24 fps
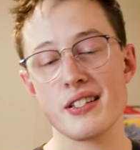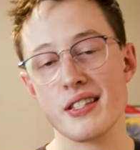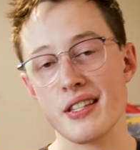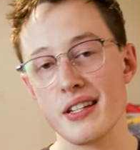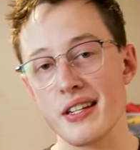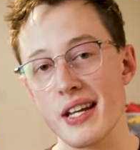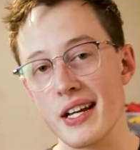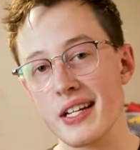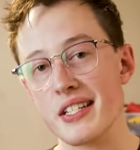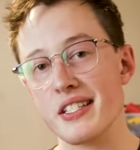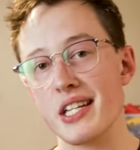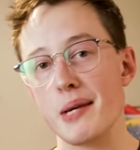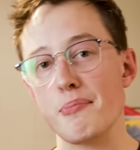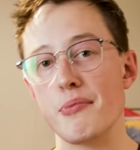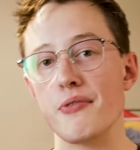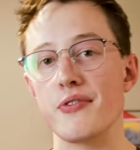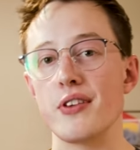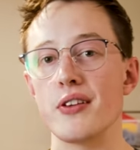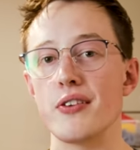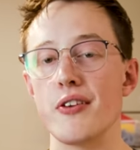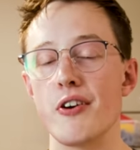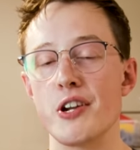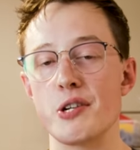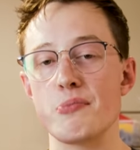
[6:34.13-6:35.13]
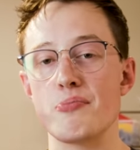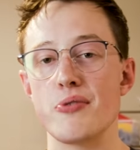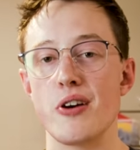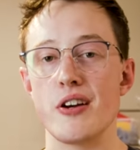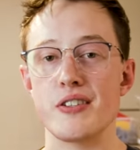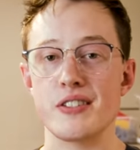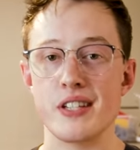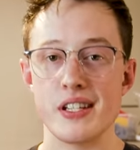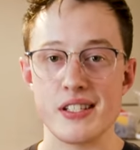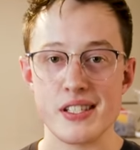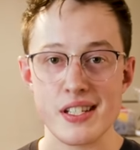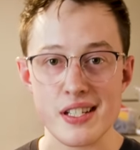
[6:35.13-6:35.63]
the next step of the launch
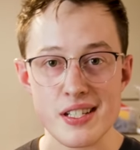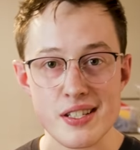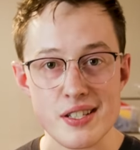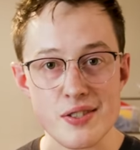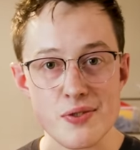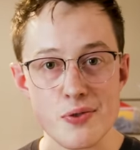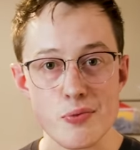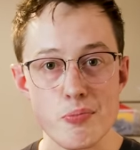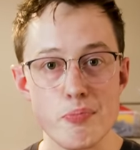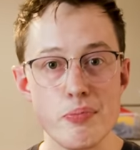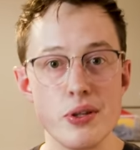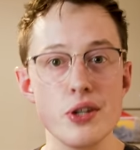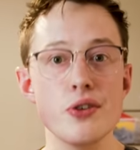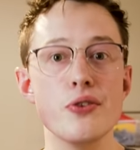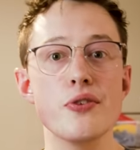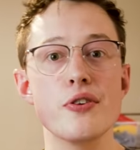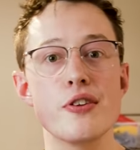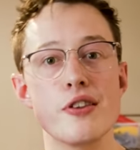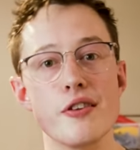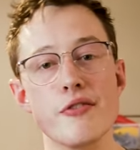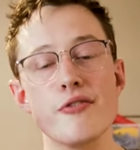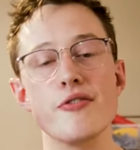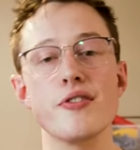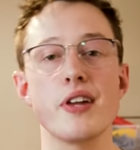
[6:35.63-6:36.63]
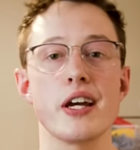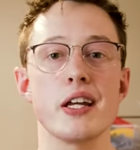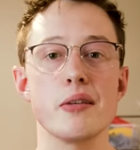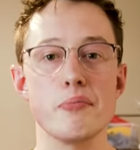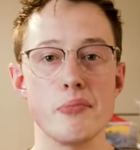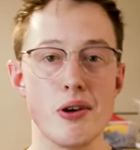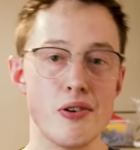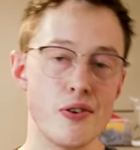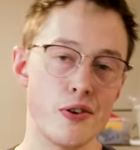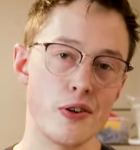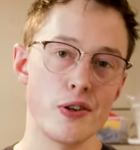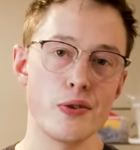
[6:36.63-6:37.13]
process is to build the flight
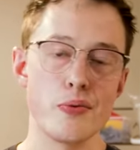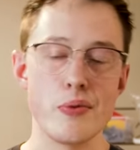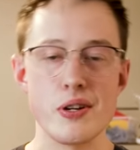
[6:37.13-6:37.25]
motor,